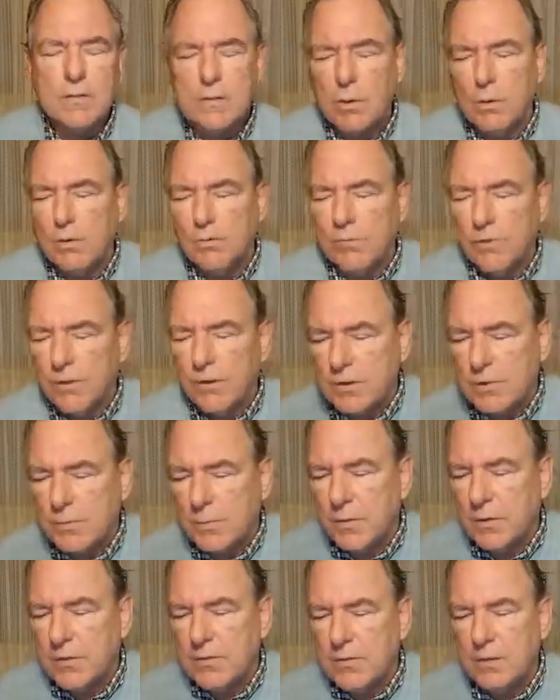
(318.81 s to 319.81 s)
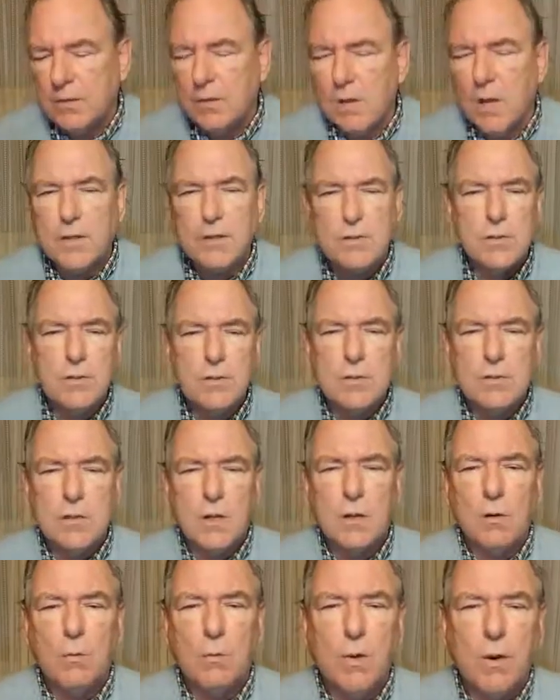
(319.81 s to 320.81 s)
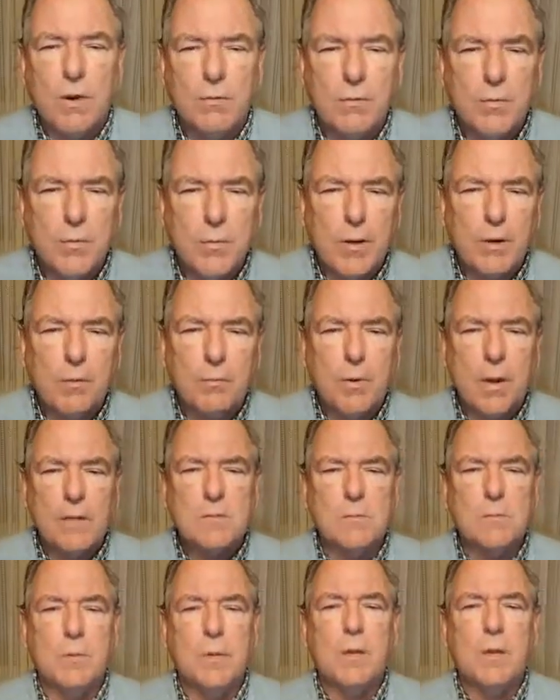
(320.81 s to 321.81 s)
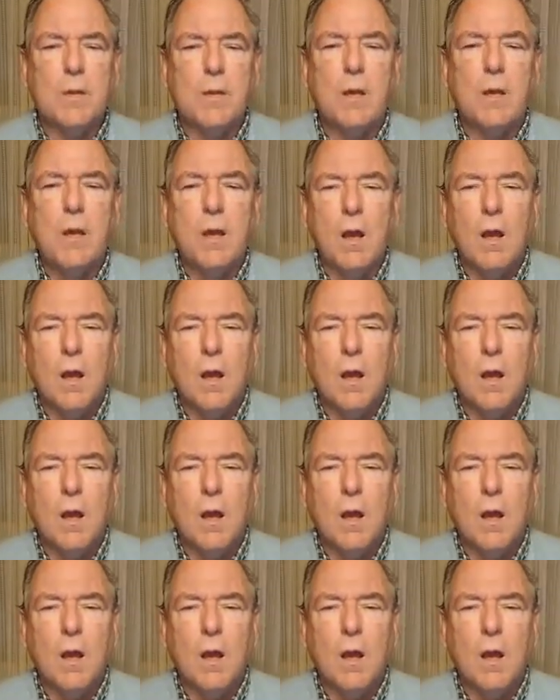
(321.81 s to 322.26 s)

So if you're experiencing loss, you're just unaware of the bigger possibility